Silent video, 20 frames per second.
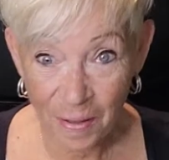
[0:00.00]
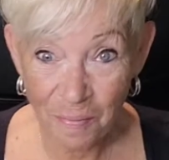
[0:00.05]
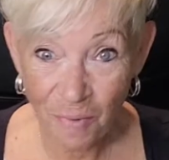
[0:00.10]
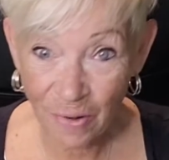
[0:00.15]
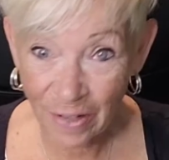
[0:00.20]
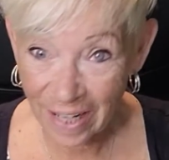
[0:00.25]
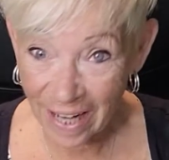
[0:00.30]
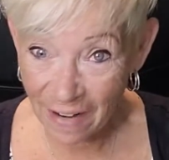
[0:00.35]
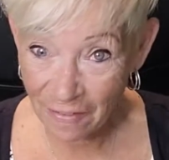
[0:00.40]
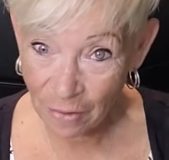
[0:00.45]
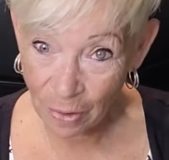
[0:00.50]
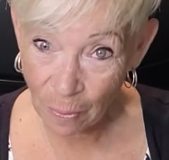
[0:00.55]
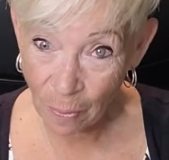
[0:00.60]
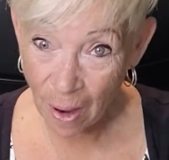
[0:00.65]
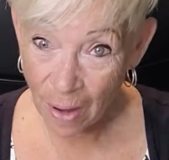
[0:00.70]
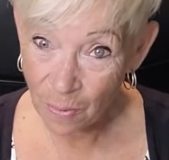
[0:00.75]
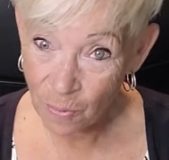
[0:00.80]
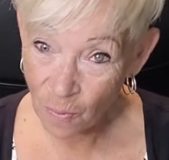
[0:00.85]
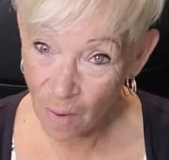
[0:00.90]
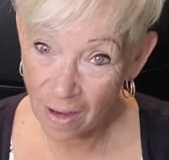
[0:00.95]
morning
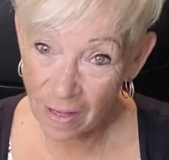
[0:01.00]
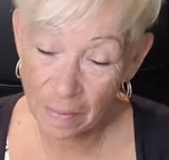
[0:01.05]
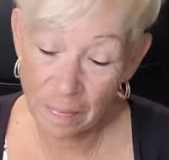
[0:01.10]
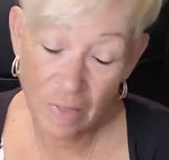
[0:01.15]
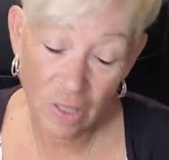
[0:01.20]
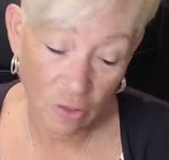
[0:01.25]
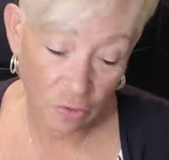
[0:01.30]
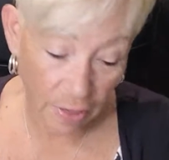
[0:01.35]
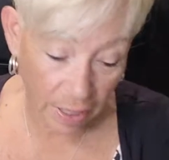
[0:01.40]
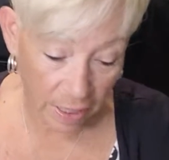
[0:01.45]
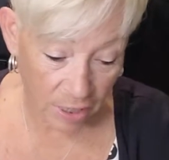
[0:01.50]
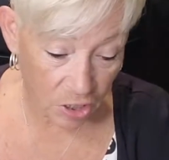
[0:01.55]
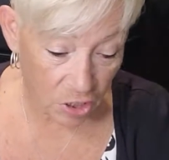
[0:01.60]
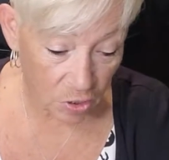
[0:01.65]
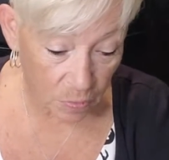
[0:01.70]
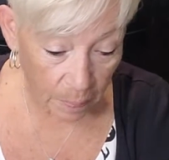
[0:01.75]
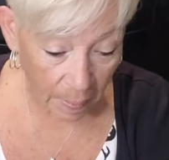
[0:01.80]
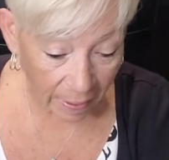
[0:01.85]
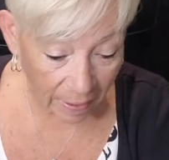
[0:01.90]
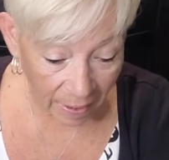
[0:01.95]
everyone, welcome to Creations
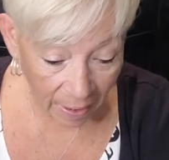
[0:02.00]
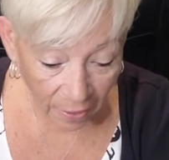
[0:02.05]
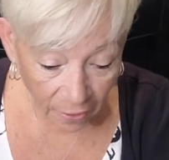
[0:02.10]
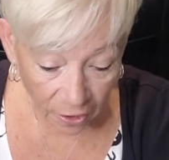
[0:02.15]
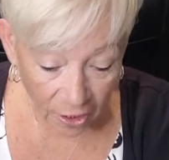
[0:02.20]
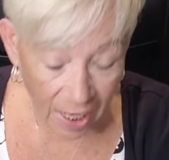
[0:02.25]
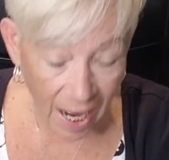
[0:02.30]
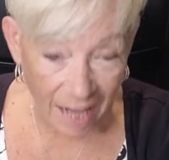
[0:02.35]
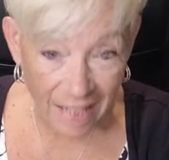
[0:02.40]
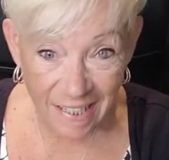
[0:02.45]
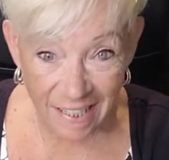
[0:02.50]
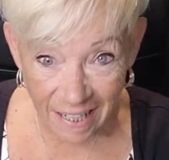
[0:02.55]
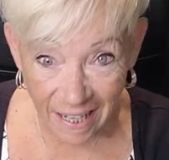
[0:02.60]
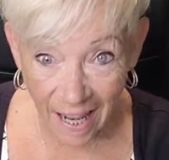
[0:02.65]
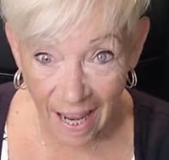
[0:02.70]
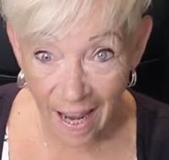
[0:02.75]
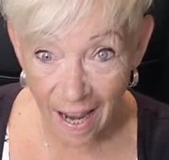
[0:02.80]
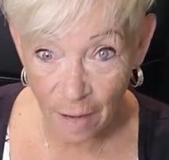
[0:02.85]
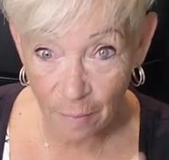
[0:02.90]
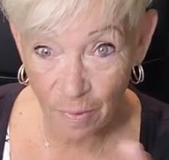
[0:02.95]
by Karen, and
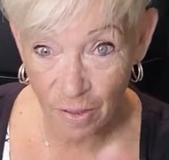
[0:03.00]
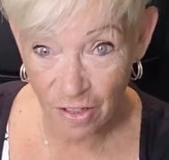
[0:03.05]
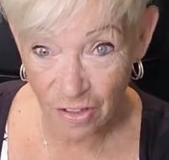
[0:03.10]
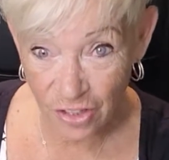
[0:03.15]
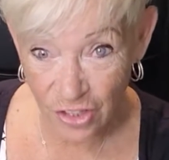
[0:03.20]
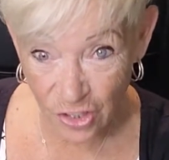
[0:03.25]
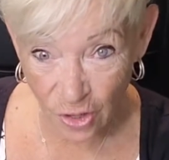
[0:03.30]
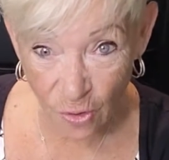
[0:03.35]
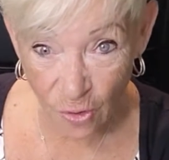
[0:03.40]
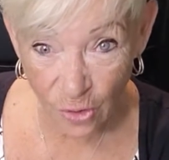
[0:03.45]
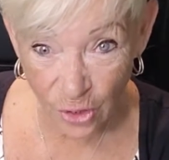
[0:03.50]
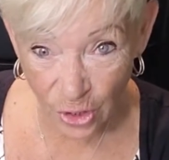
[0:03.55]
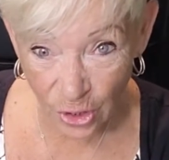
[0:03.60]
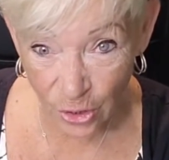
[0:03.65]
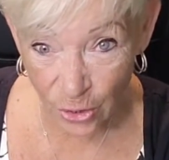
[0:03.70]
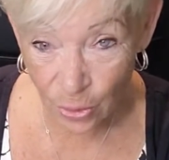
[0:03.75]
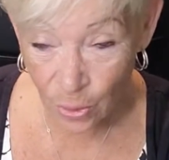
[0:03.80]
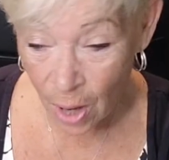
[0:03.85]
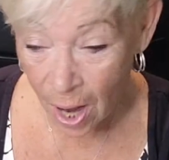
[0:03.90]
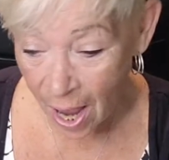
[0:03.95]
today I'm going to show
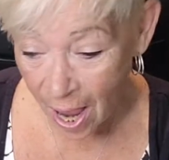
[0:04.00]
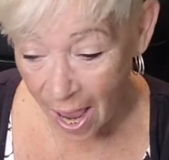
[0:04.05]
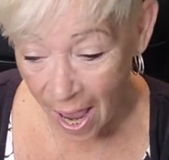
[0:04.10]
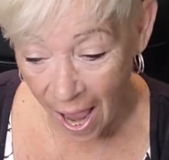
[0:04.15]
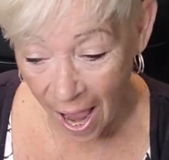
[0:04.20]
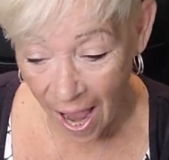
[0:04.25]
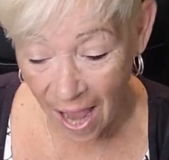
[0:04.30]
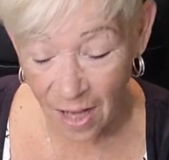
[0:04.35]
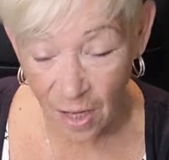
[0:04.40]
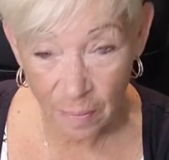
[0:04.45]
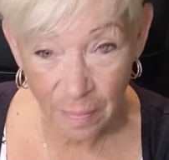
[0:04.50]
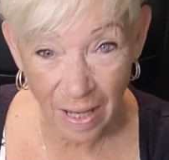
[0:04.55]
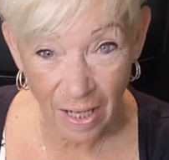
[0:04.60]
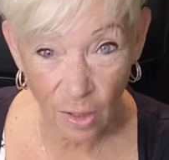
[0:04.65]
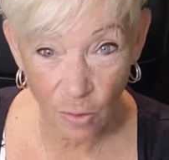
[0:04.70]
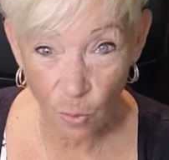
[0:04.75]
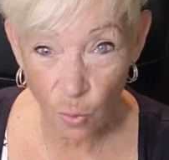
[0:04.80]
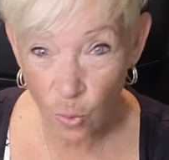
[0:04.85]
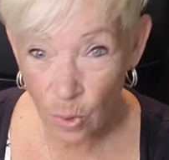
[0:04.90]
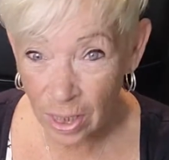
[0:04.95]
you how to make a
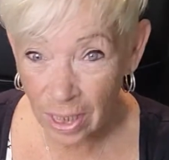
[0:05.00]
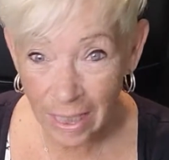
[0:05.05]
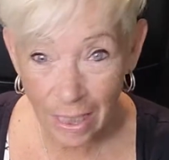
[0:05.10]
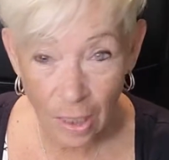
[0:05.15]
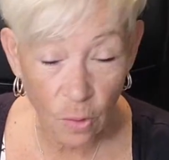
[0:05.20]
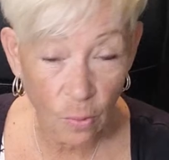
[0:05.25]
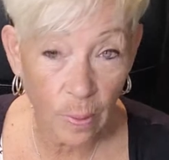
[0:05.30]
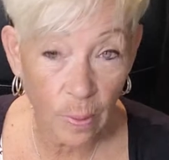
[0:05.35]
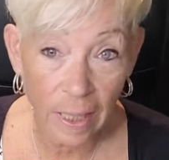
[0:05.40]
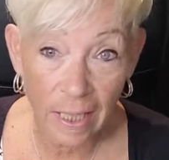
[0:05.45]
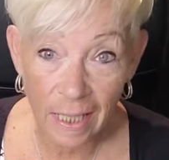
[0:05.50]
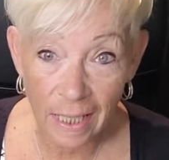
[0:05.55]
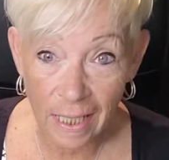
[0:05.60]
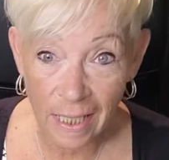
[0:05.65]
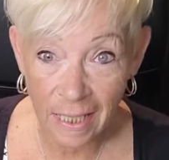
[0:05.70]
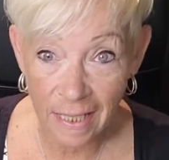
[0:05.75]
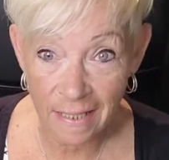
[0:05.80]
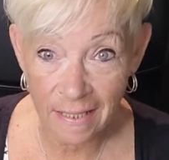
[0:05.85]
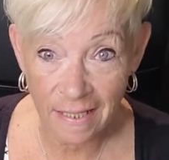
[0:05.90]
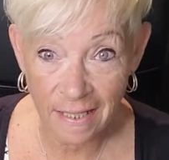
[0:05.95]
really quick and
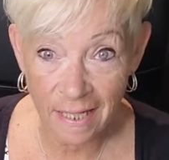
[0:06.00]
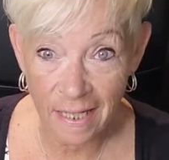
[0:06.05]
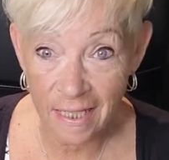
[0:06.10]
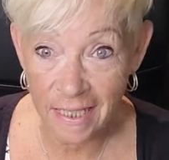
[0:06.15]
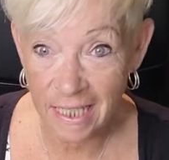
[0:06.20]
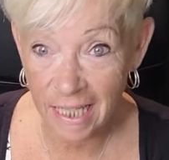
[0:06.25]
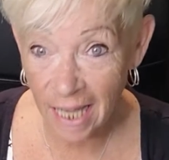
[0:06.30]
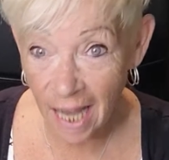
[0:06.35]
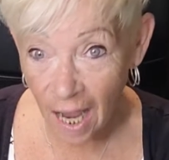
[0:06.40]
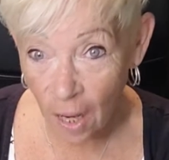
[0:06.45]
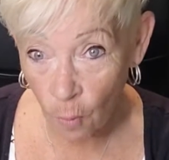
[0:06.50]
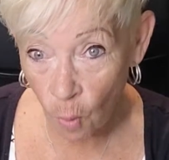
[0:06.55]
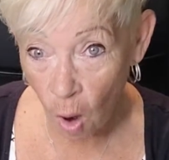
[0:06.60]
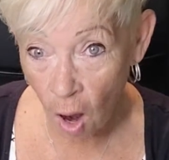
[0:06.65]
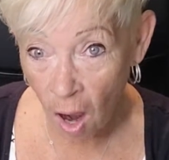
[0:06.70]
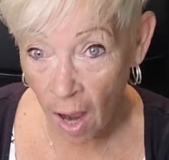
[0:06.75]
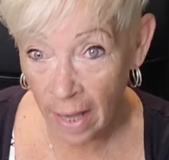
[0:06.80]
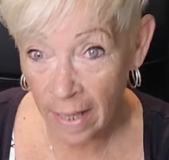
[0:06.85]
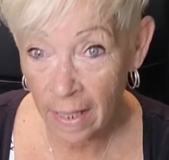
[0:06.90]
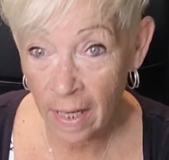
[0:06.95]
easy
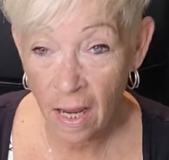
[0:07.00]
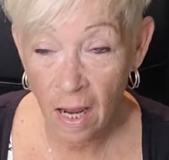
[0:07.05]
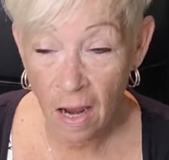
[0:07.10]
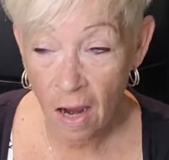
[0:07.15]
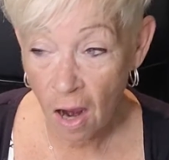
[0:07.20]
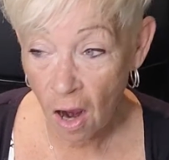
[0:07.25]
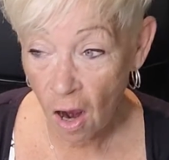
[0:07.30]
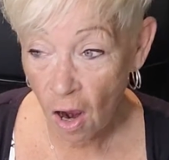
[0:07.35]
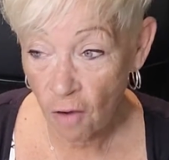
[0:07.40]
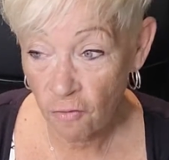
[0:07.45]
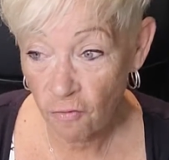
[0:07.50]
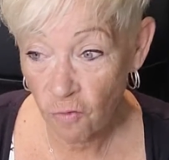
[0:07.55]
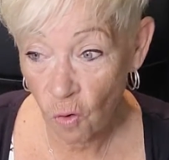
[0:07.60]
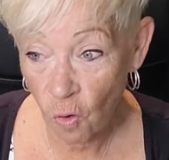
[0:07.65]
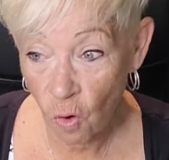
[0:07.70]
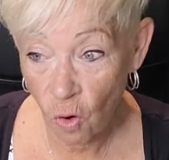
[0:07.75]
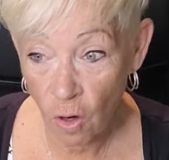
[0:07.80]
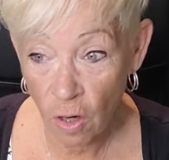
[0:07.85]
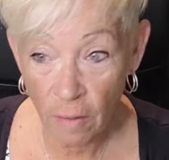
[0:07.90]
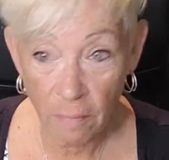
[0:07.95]
DIY
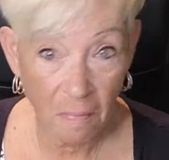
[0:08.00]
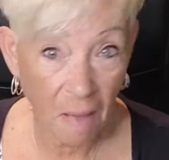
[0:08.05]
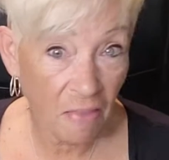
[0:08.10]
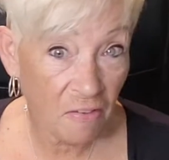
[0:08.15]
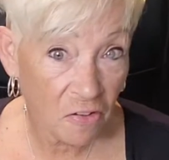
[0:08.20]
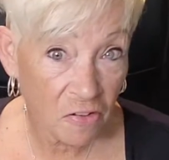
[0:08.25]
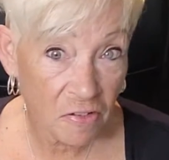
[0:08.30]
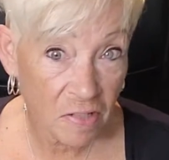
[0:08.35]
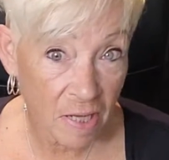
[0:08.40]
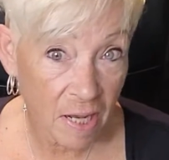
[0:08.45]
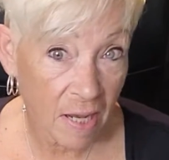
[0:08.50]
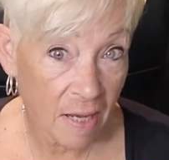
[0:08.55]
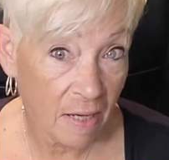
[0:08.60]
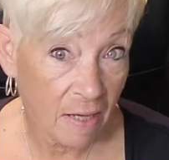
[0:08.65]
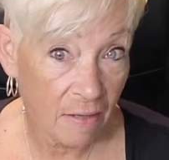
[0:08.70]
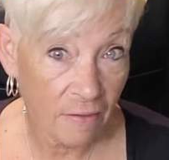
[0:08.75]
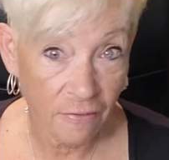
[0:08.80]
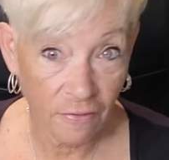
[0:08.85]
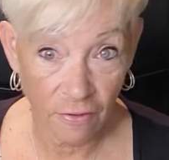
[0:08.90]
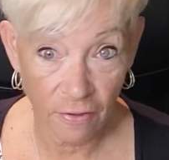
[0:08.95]
for Mother's
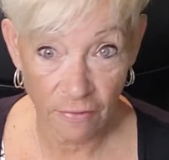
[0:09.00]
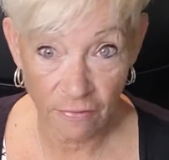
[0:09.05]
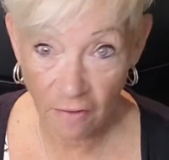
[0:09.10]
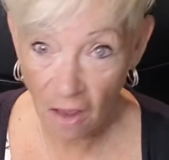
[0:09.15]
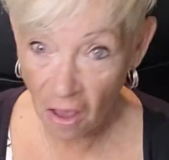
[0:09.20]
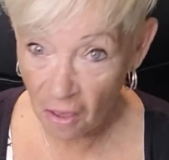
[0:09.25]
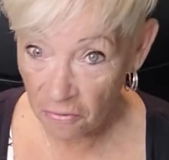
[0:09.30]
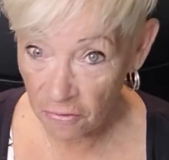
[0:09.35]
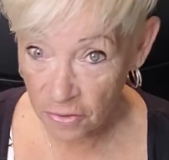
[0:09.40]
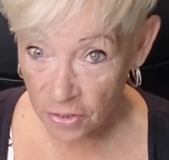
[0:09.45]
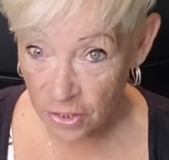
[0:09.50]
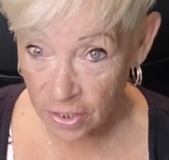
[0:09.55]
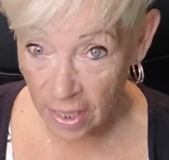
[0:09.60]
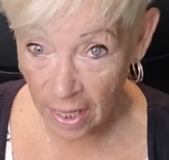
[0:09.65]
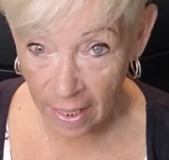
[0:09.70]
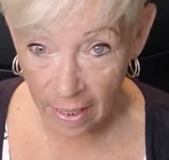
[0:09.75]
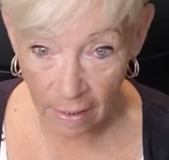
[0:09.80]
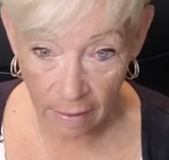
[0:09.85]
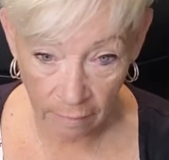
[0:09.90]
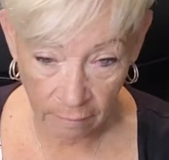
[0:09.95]
Day, for Father's
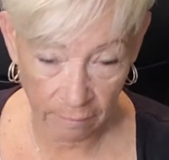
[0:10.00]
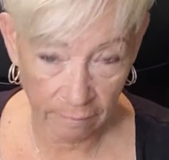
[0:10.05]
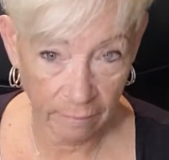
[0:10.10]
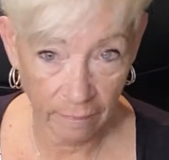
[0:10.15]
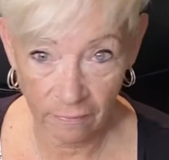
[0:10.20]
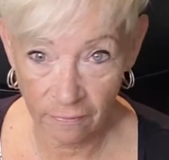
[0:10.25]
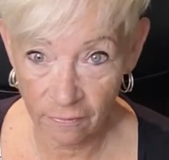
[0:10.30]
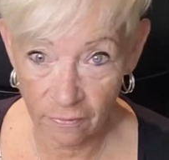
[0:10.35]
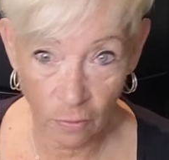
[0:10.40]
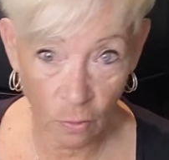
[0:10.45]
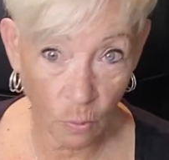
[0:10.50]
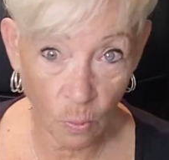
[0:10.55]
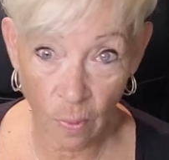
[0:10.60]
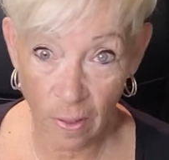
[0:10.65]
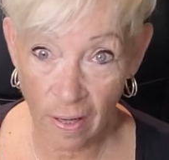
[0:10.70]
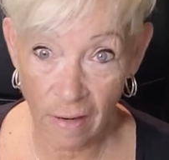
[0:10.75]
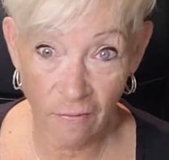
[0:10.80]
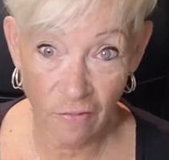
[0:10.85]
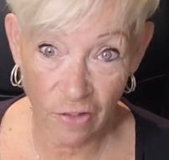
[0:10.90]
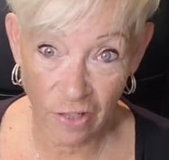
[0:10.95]
Day, for
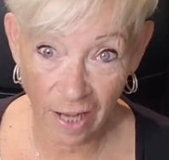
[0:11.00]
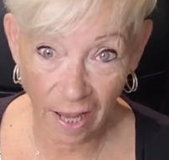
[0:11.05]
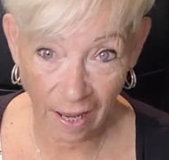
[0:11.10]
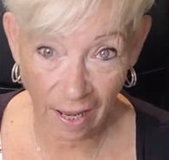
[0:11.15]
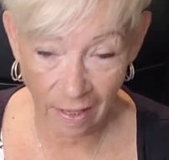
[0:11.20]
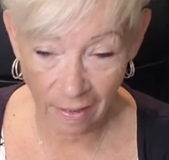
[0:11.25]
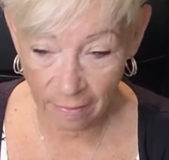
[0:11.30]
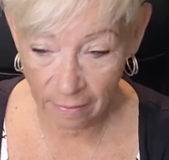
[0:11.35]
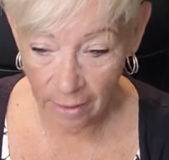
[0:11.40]
whatever day.